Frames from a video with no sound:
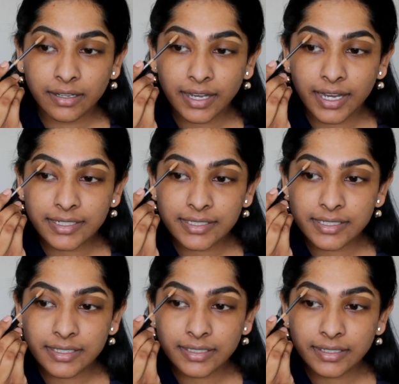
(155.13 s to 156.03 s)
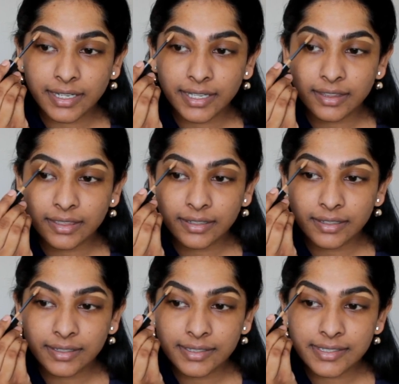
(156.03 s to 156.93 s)
cut like
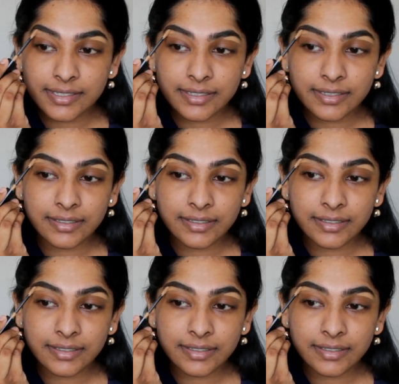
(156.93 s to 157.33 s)
this.